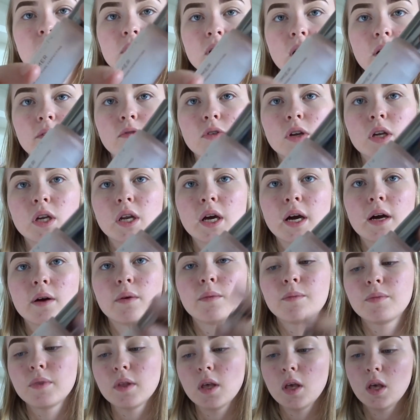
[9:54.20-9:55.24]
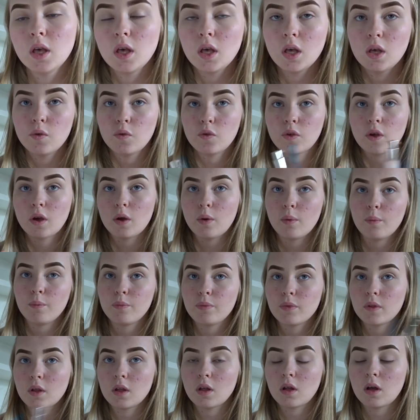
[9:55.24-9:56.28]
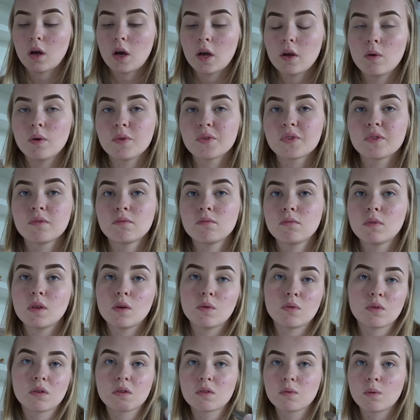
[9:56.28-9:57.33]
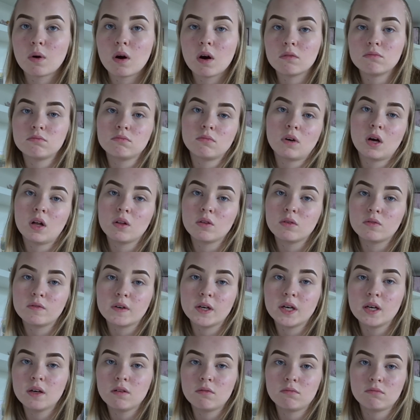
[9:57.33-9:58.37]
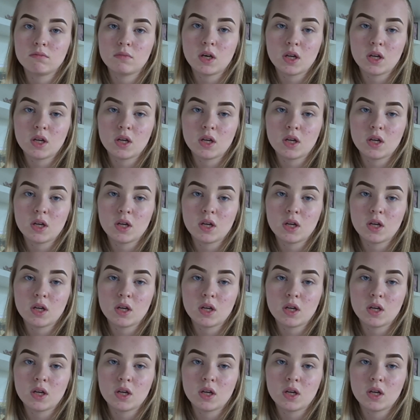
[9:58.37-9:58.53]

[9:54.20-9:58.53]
It's like running out. So I always use this one. I love it.